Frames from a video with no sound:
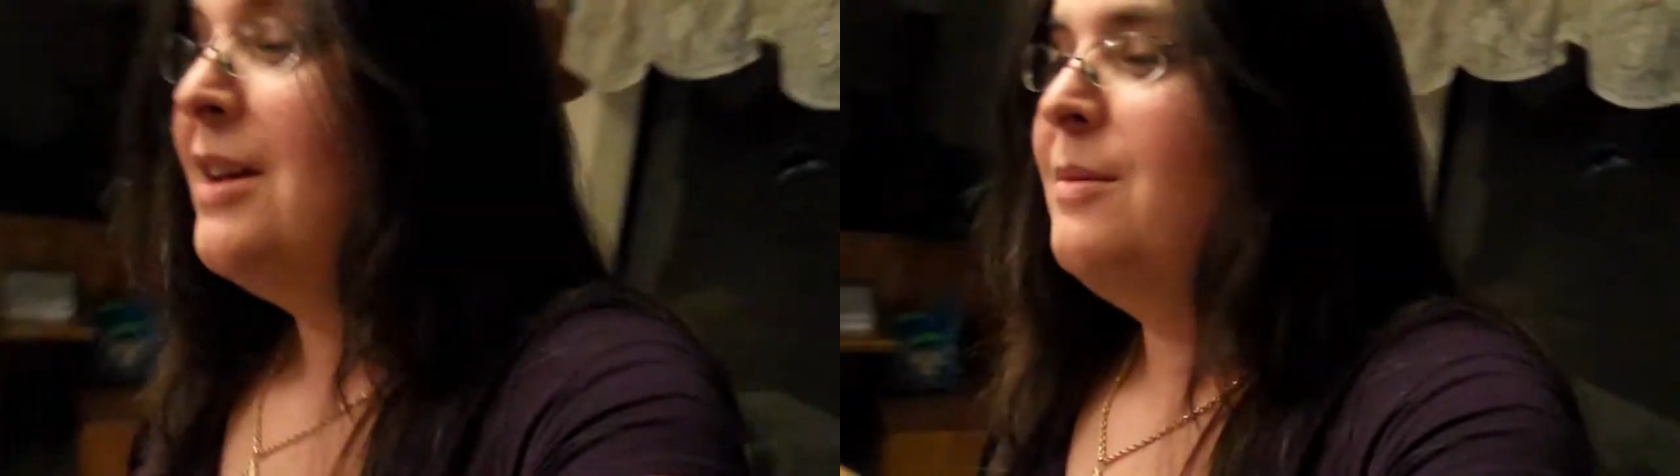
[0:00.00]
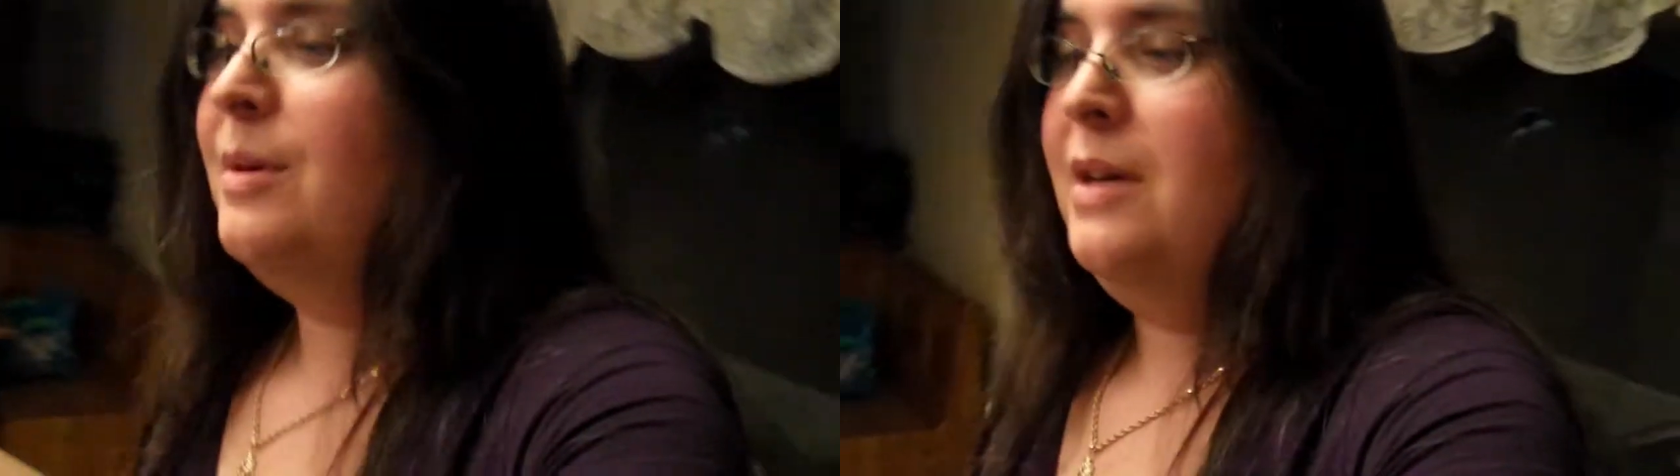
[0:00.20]

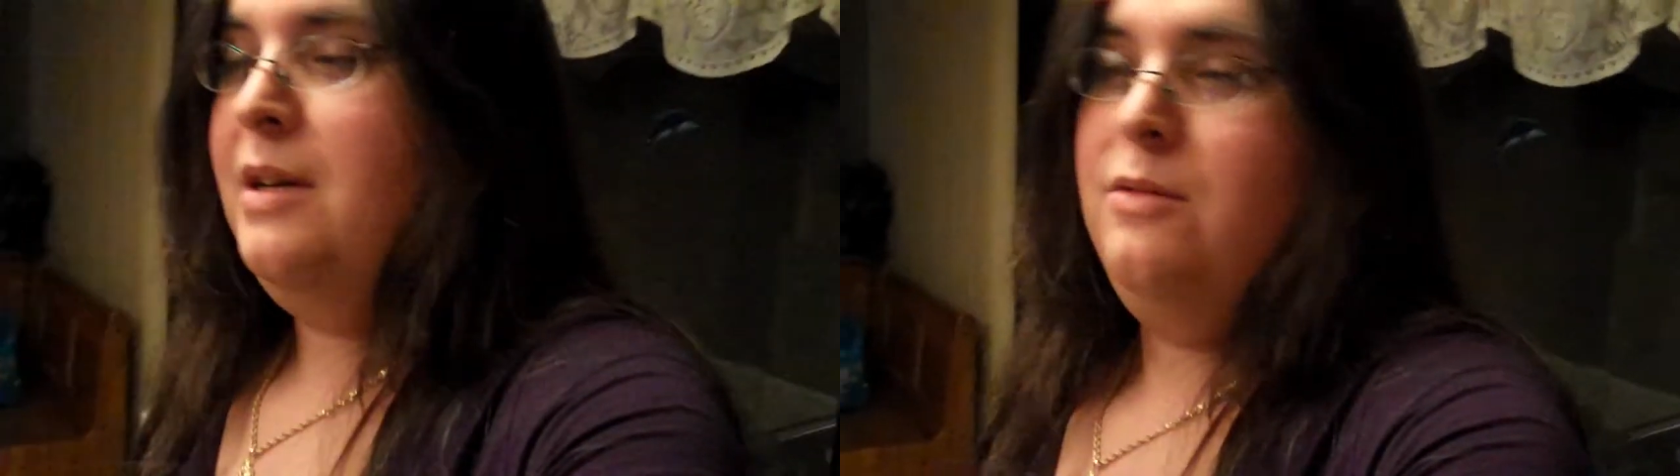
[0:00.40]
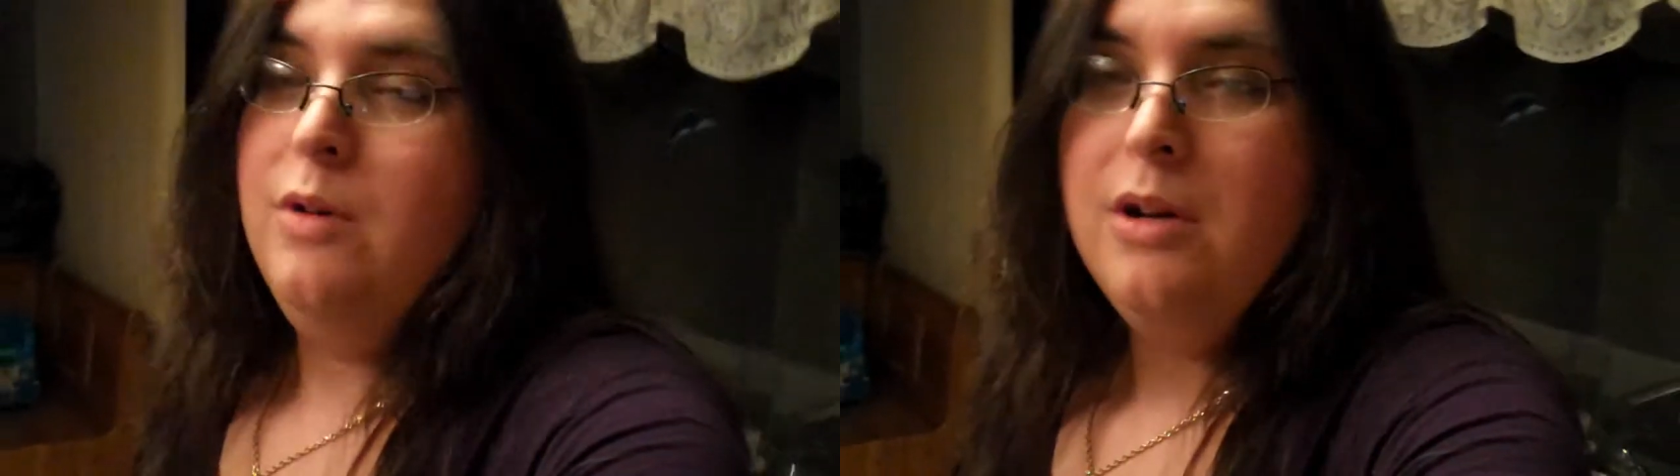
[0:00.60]
But
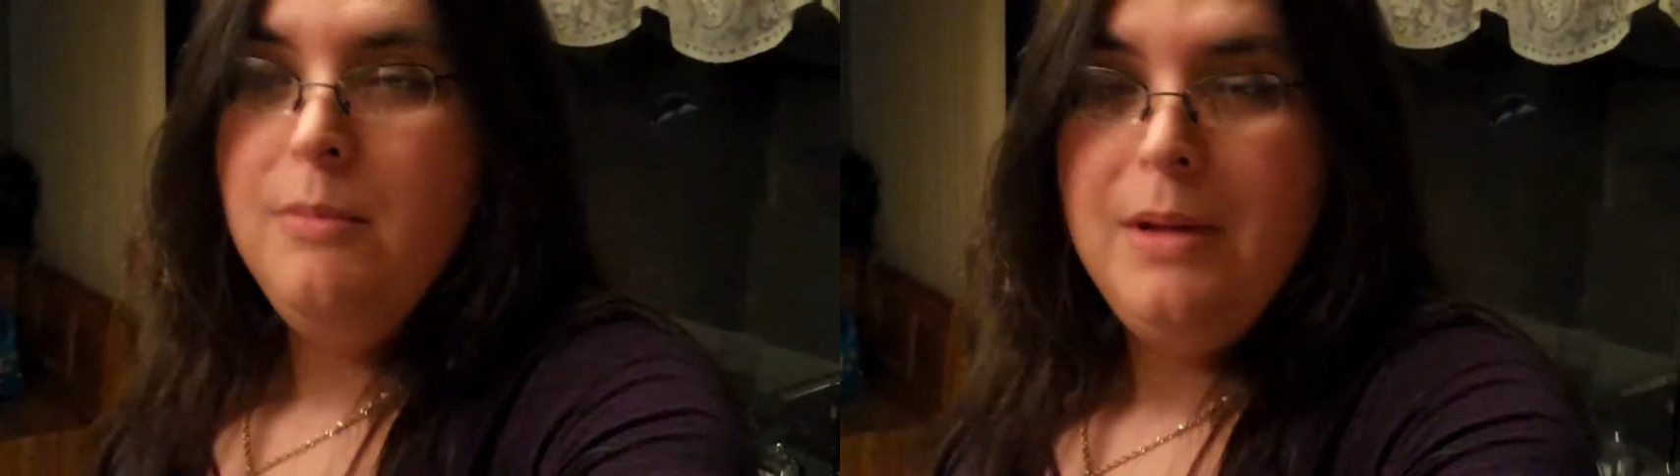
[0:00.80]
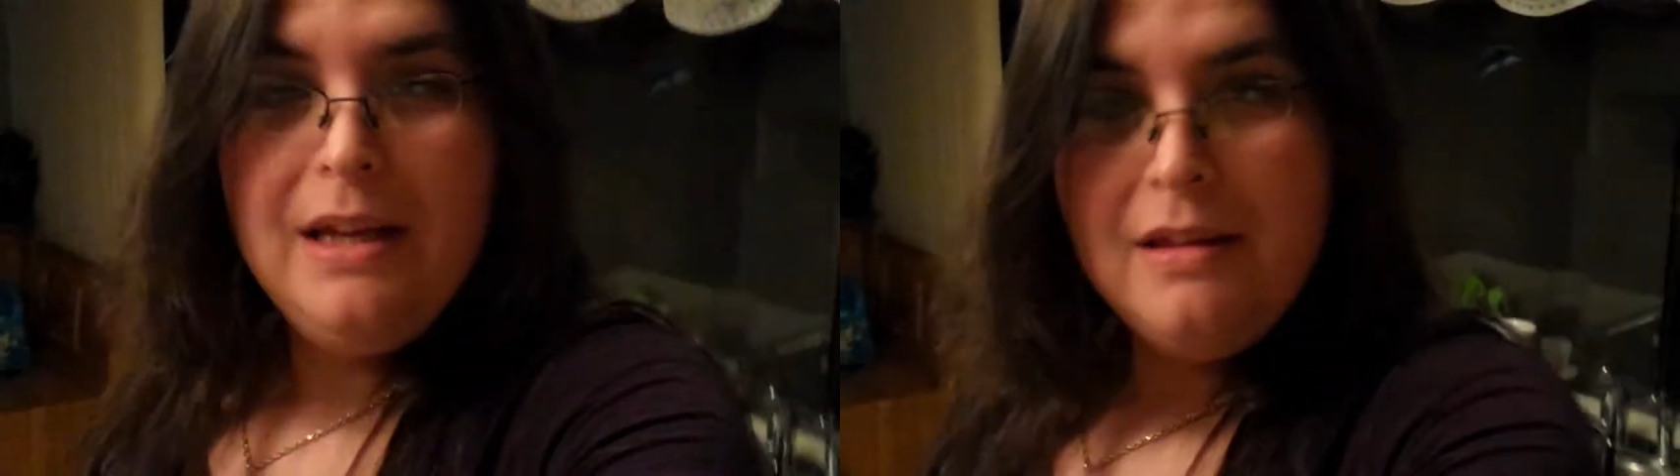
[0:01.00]
we're gonna
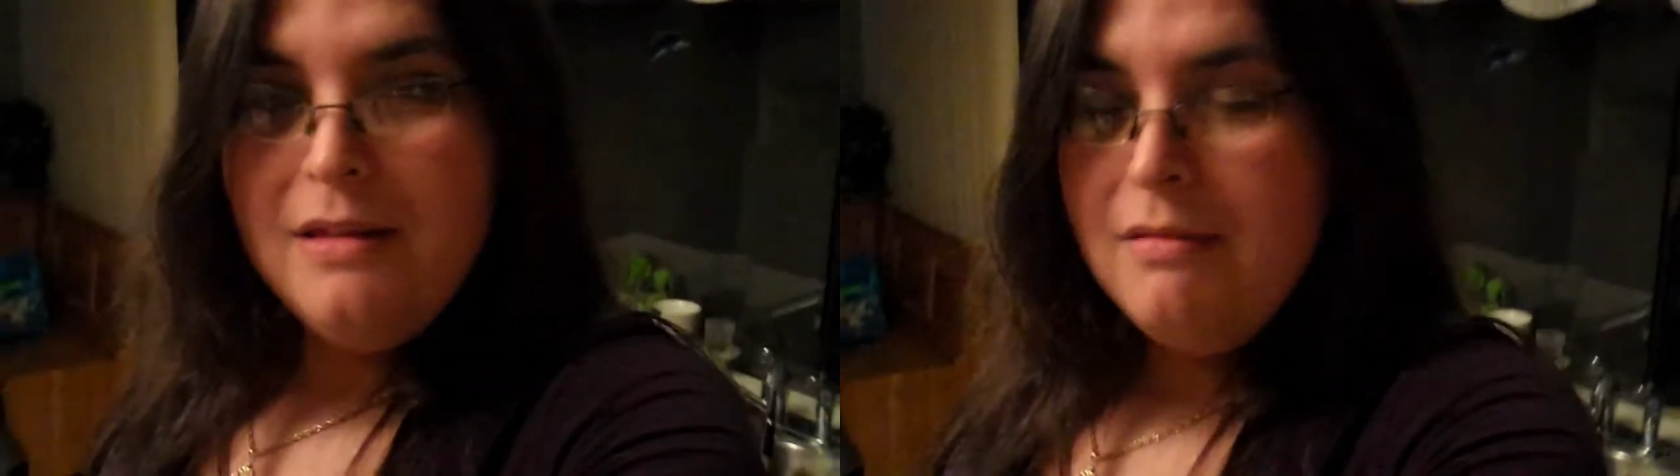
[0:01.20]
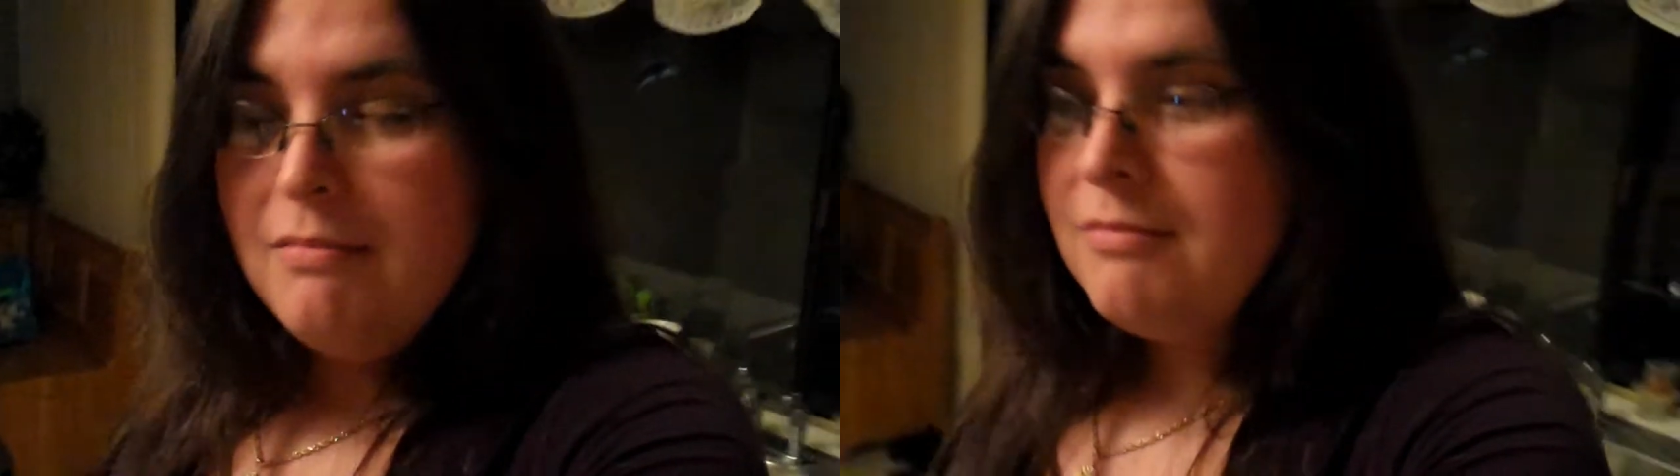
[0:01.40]
be
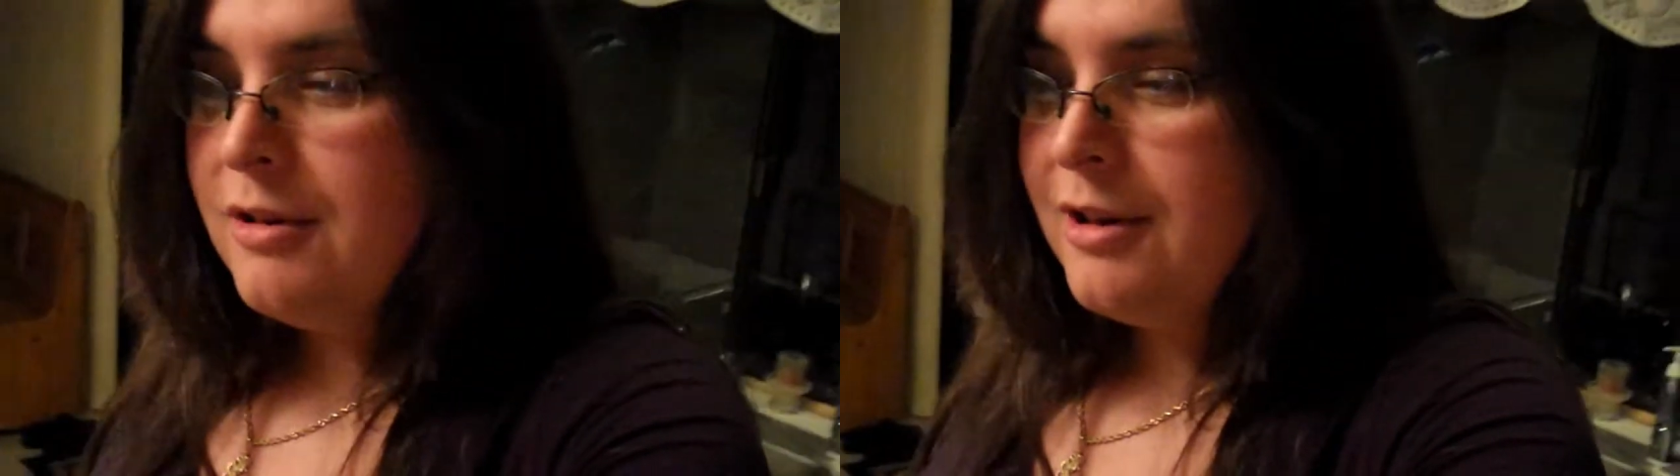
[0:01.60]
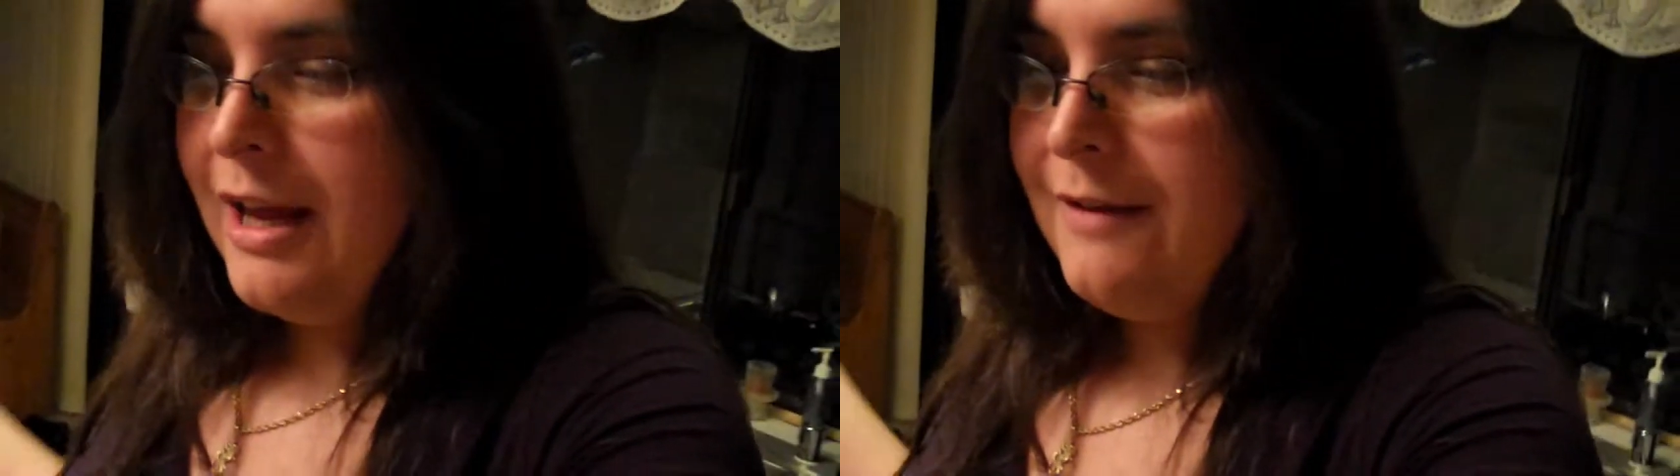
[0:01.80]
eating. We're
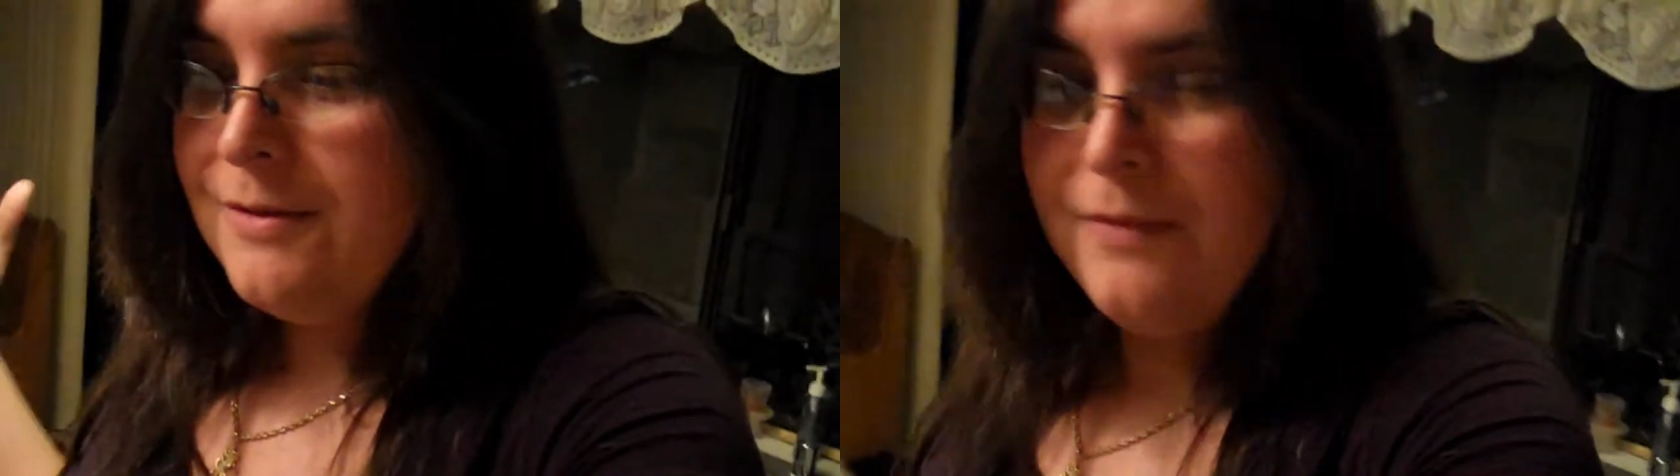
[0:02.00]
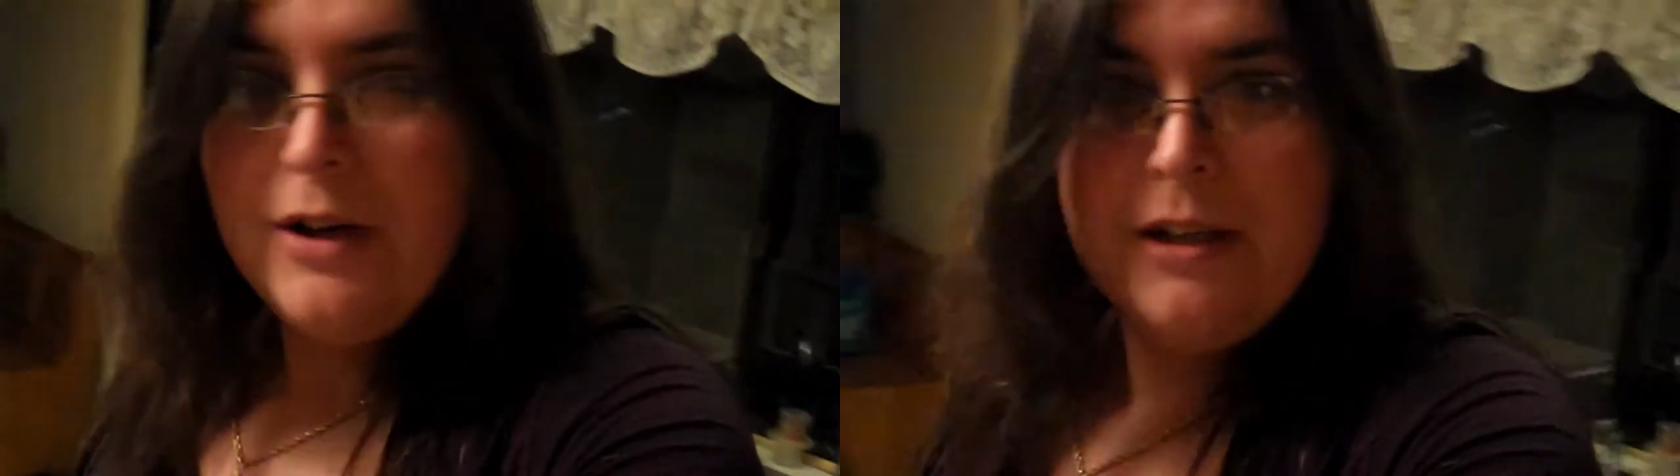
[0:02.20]
gonna have
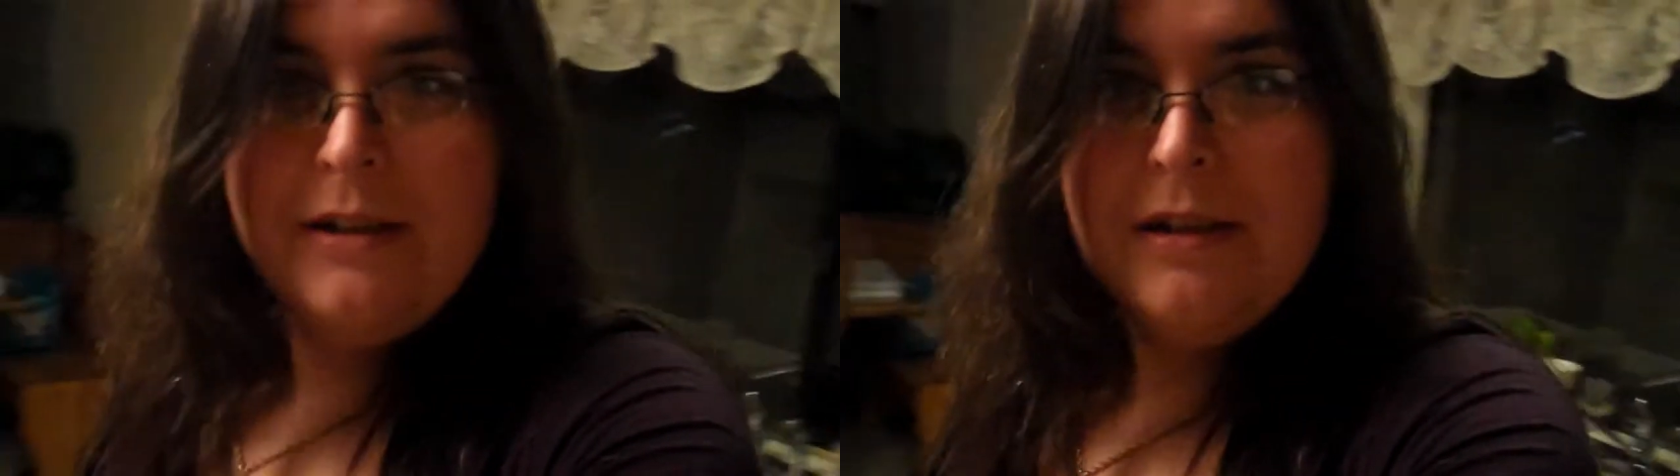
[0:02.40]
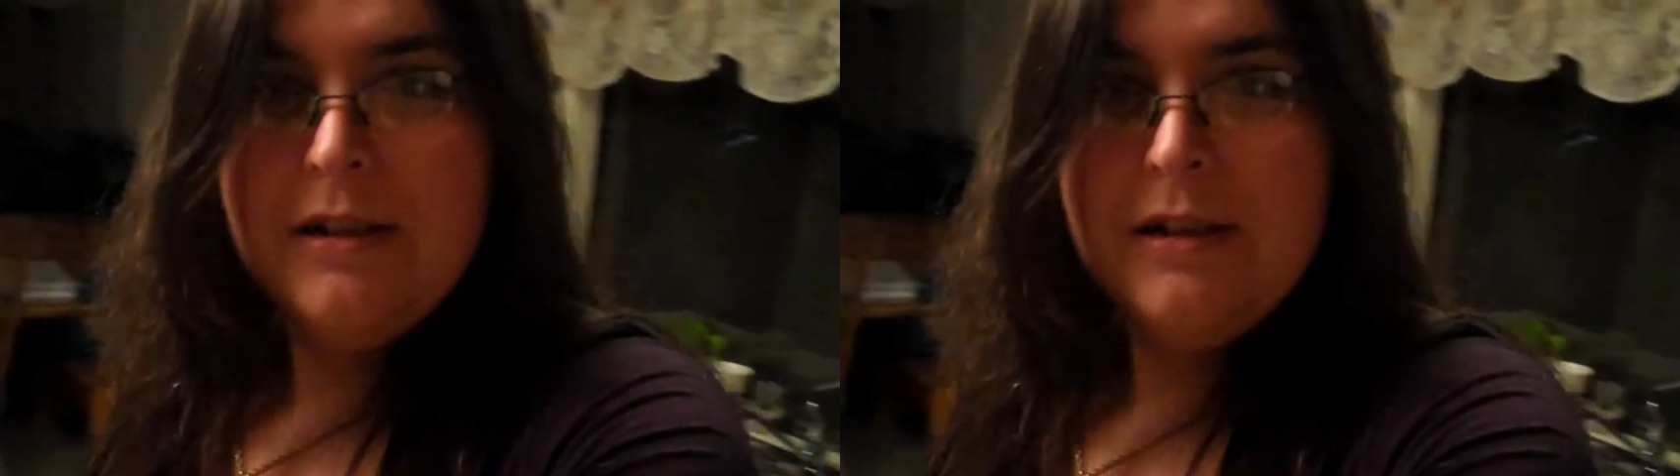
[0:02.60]
some fun.